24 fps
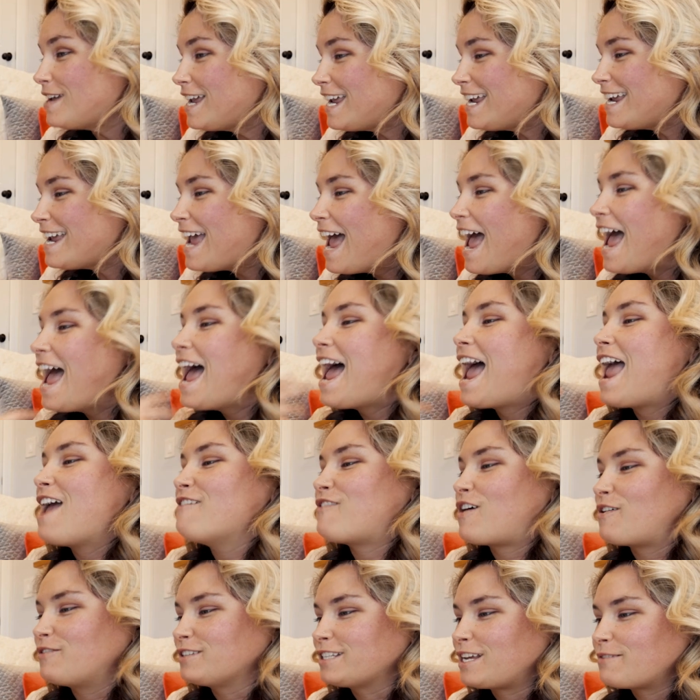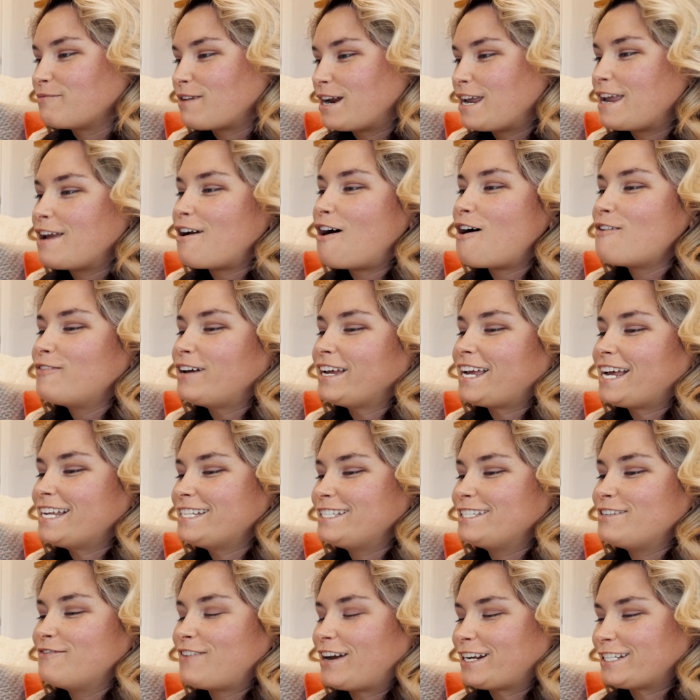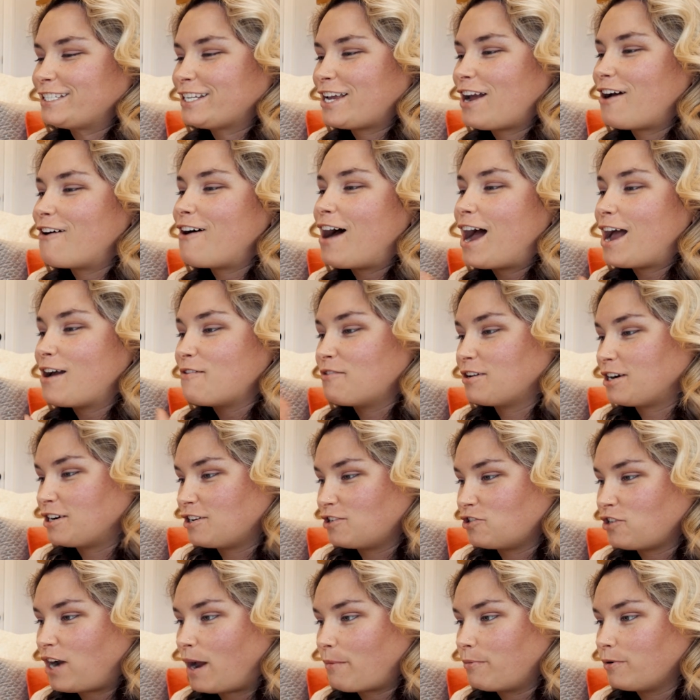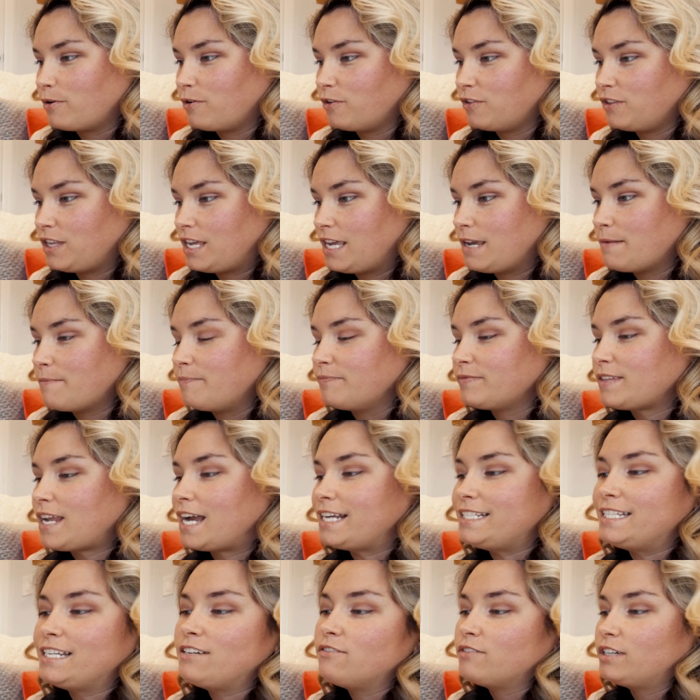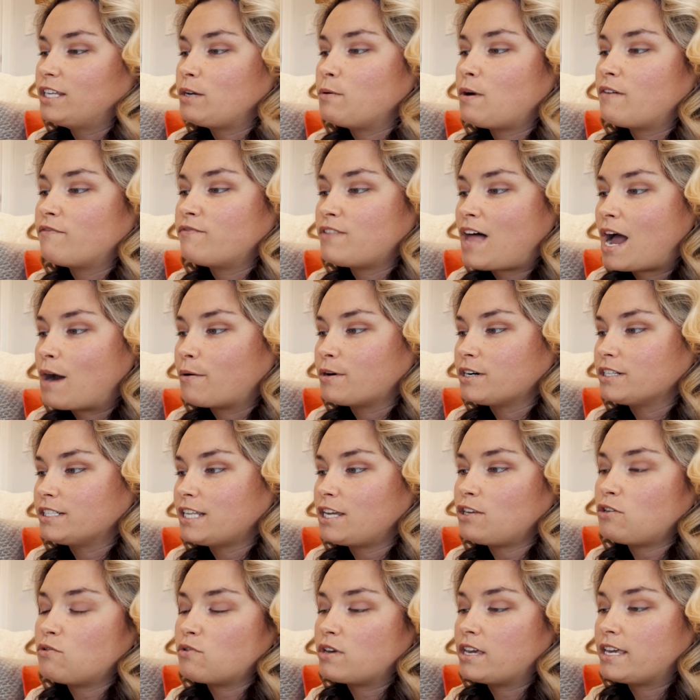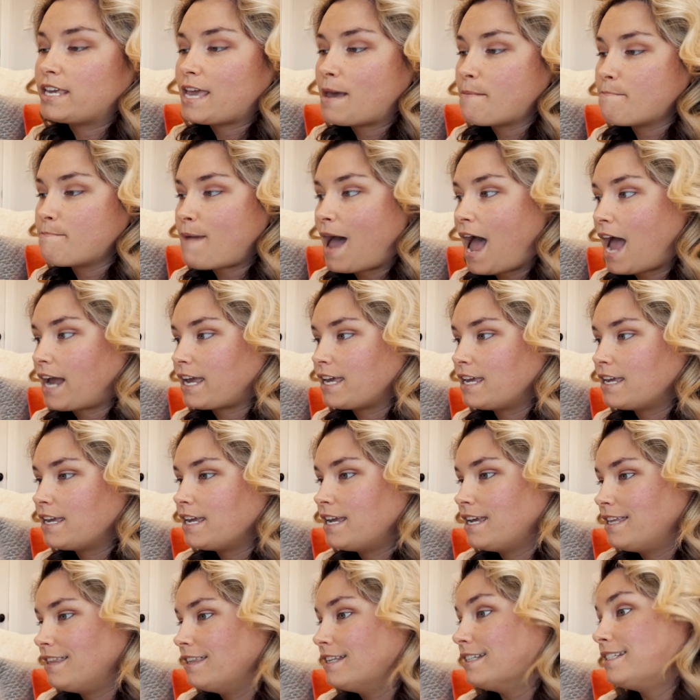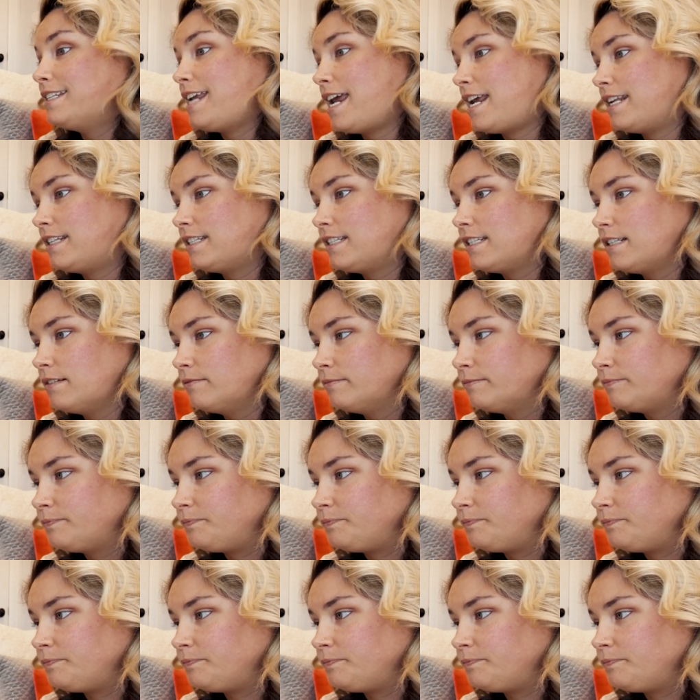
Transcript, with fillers: me, if I was bringing all my guests to Mexico, I wanted a tropical theme. I didn't really want flowers that you could get back in the states.